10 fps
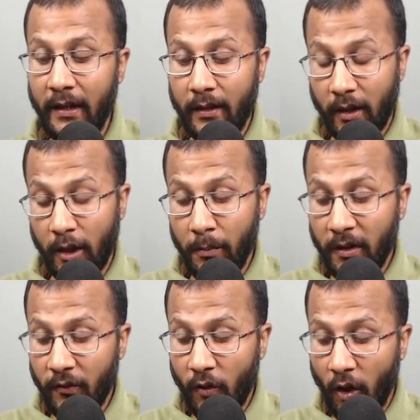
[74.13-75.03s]
the
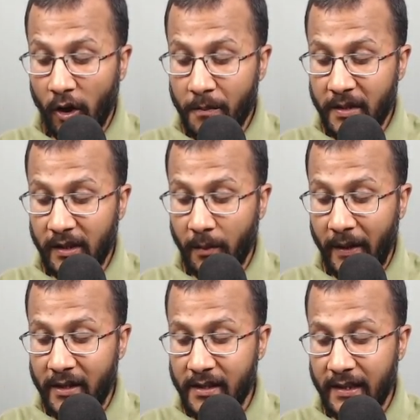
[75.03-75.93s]
number of columns in the
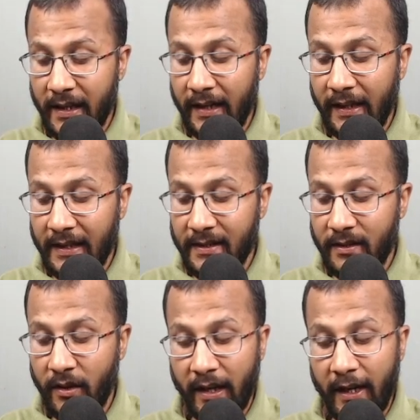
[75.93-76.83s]
matrix A, that is
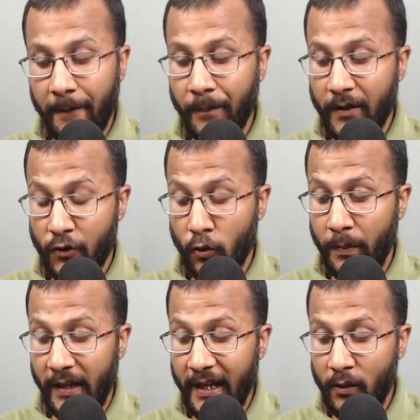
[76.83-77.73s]
3, should
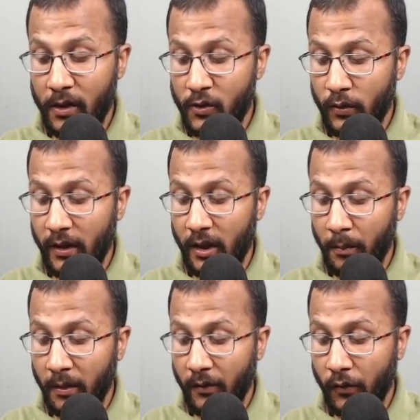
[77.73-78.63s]
be equals to the
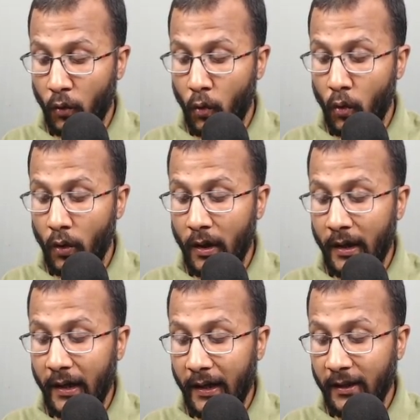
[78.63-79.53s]
number of row
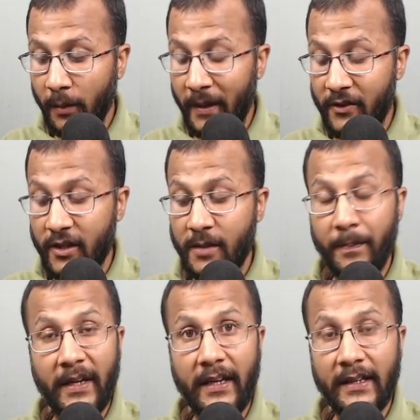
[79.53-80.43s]
in the matrix
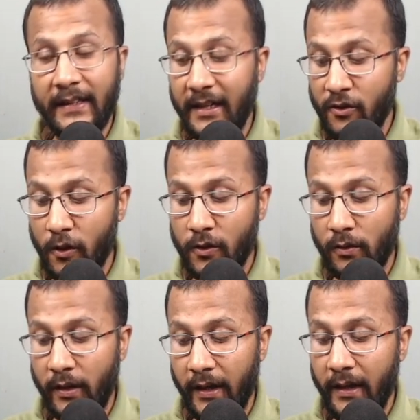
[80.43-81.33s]
B, that is also
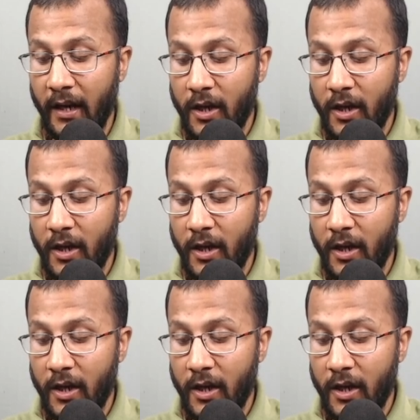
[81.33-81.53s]
3.